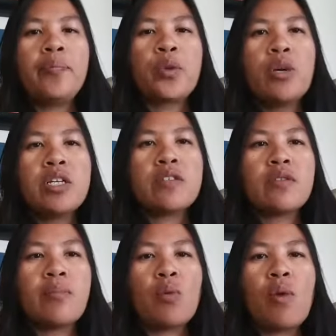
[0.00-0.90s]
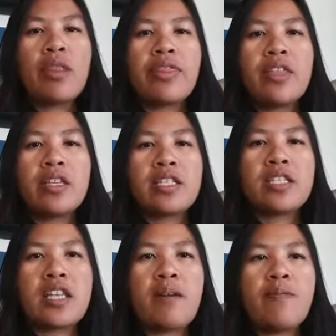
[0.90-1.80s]
what is number one thing that
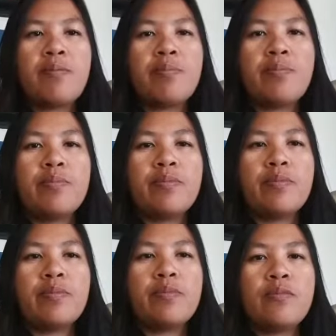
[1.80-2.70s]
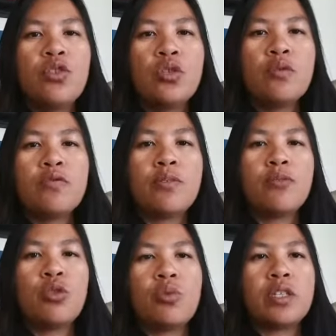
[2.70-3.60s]
stops you from
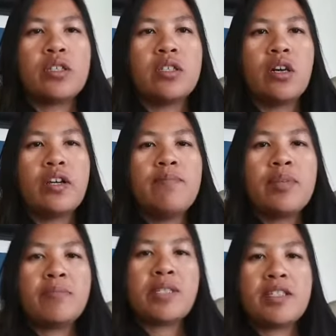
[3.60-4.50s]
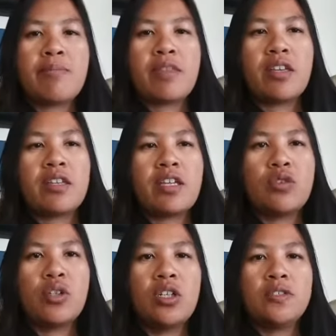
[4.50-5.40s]
doing, implement something that
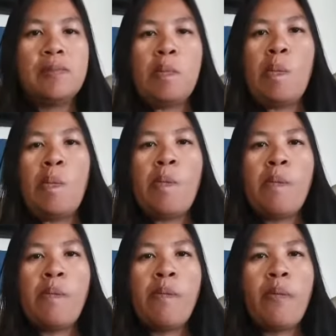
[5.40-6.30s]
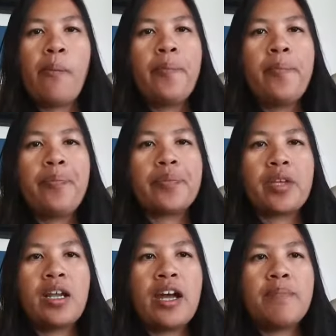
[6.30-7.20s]
you learn.
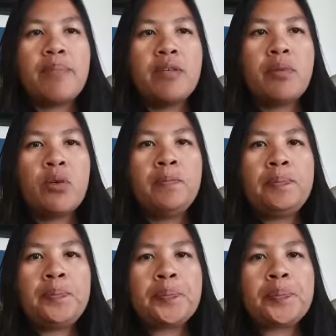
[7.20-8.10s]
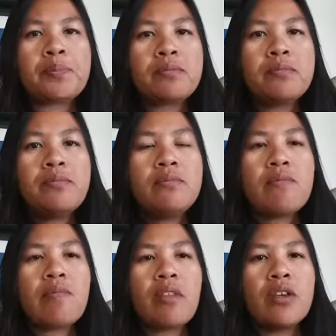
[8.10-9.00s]
A lot of people,
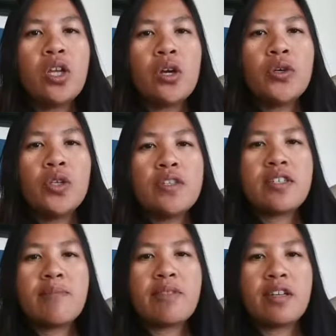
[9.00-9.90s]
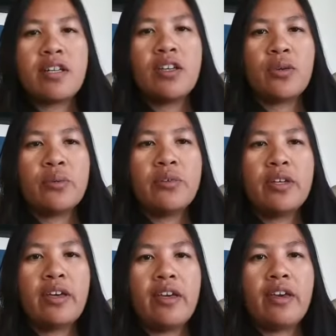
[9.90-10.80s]
you learn something new.
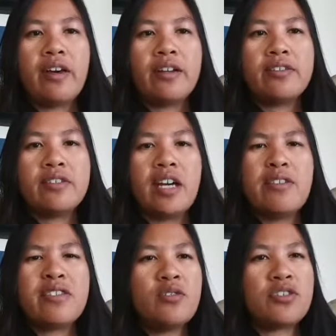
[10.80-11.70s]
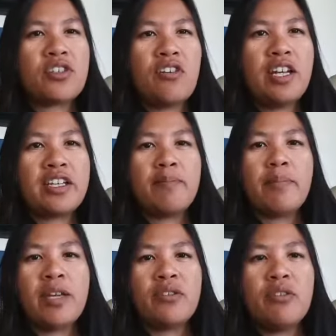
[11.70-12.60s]
And I still sound like a
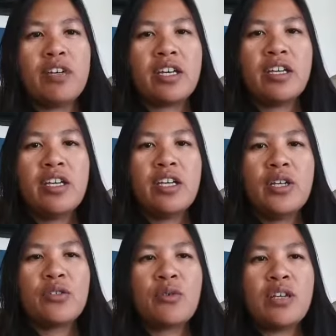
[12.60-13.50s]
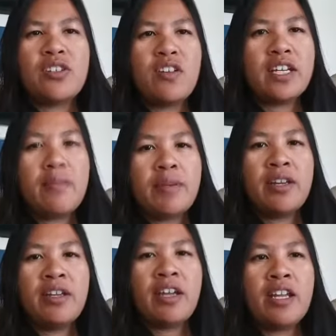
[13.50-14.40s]
man, don't I? Do I sound like a
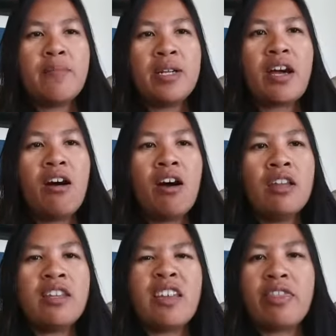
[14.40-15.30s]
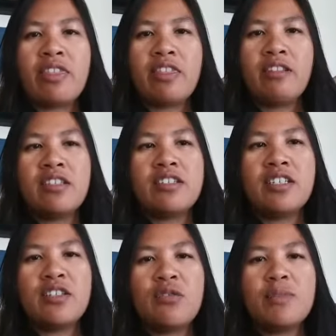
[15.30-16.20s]
man? Anybody on that
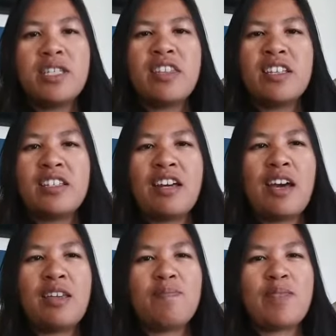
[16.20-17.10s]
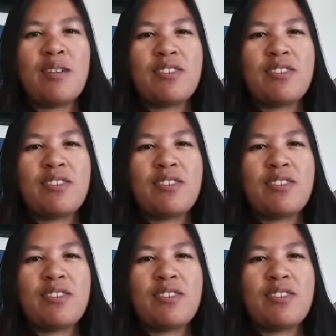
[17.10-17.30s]
listening to me think that I